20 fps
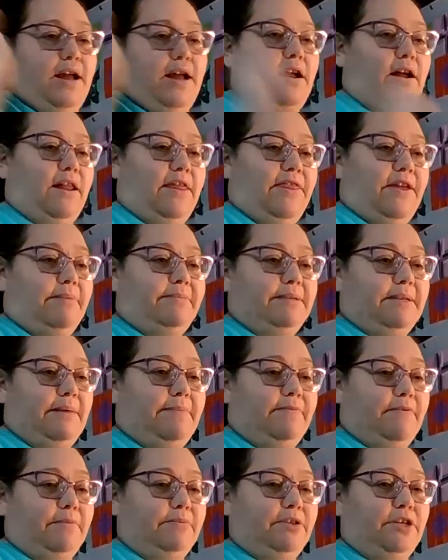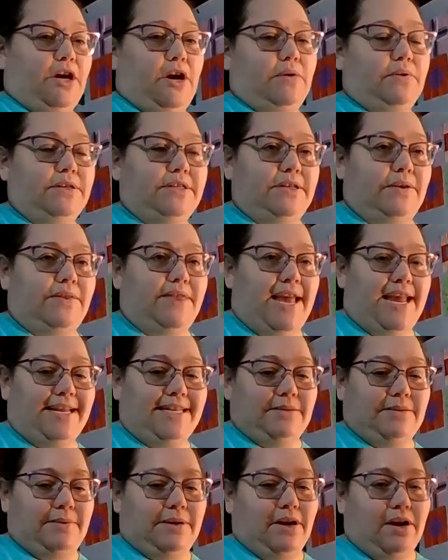I got a thumbs up from Joe. So
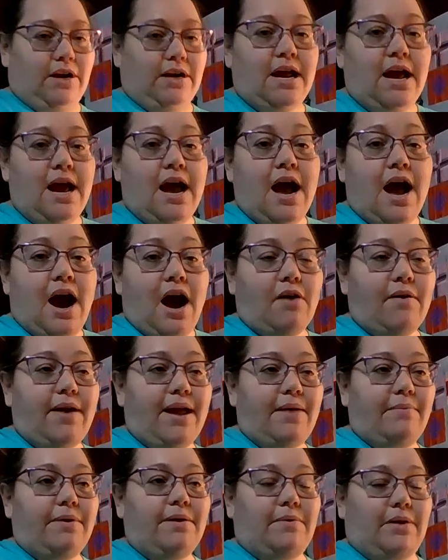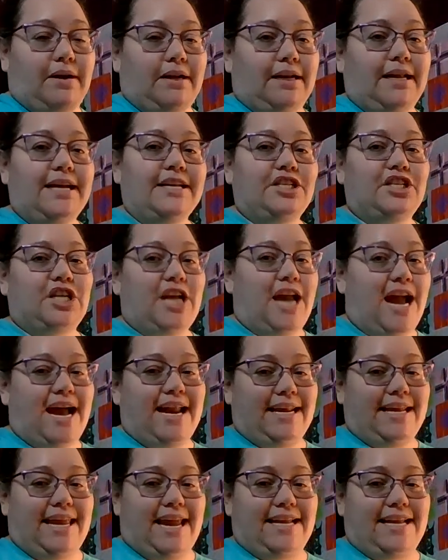thanks, sweetheart. All right, we will
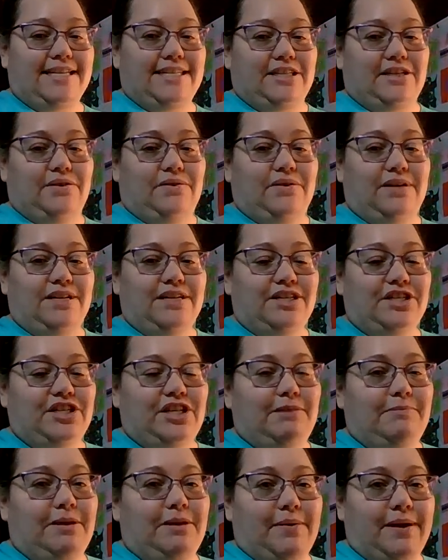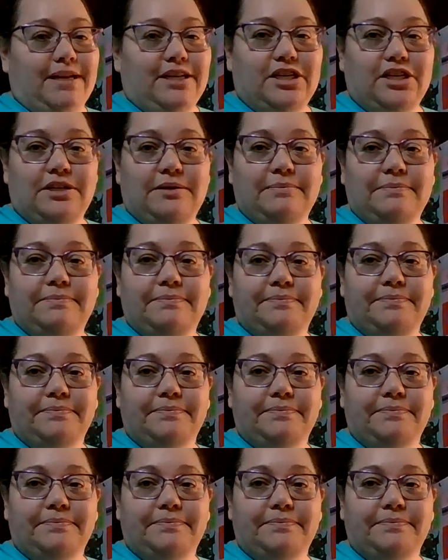chat again soon. Chimigwich.